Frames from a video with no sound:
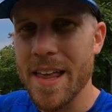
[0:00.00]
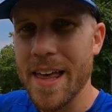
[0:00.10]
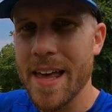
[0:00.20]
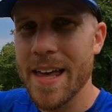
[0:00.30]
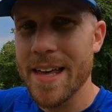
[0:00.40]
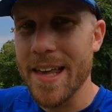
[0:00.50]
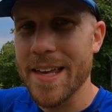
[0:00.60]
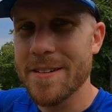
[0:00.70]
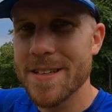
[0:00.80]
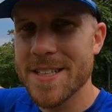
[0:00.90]

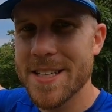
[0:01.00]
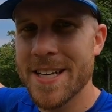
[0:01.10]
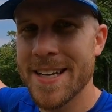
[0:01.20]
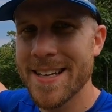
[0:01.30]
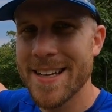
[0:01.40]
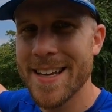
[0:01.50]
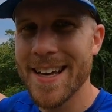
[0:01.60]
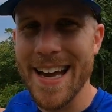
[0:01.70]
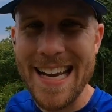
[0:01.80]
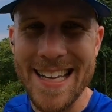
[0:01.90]
Here-ish,
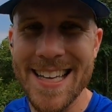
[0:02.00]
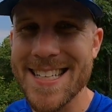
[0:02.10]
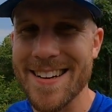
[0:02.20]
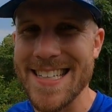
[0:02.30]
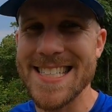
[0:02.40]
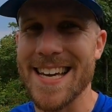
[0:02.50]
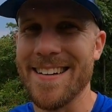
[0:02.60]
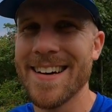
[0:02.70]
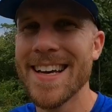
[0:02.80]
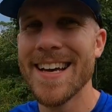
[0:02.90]
it's hard to
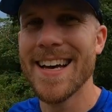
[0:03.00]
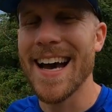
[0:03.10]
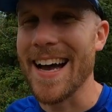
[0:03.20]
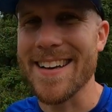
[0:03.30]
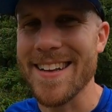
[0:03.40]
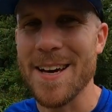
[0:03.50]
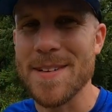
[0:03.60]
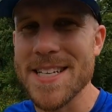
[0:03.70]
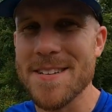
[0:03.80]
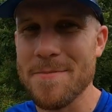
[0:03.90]
tell. I don't know how
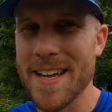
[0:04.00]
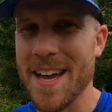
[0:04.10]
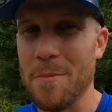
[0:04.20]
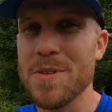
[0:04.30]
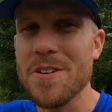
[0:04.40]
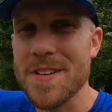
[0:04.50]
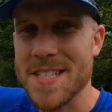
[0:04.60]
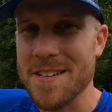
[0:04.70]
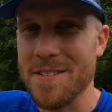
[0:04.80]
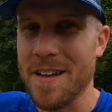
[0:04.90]
much you can make out. Buena
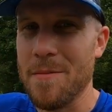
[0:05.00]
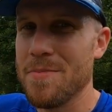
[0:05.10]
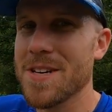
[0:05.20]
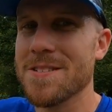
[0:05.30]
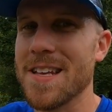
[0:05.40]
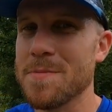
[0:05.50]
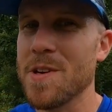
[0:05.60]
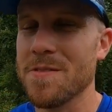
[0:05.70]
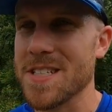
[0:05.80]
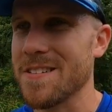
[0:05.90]
Vista, I'm pretty sure that's
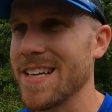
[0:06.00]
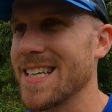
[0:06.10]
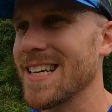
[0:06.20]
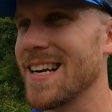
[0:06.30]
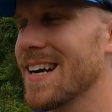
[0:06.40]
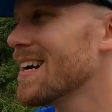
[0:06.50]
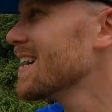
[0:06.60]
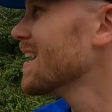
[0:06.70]
Buena Vista right down there.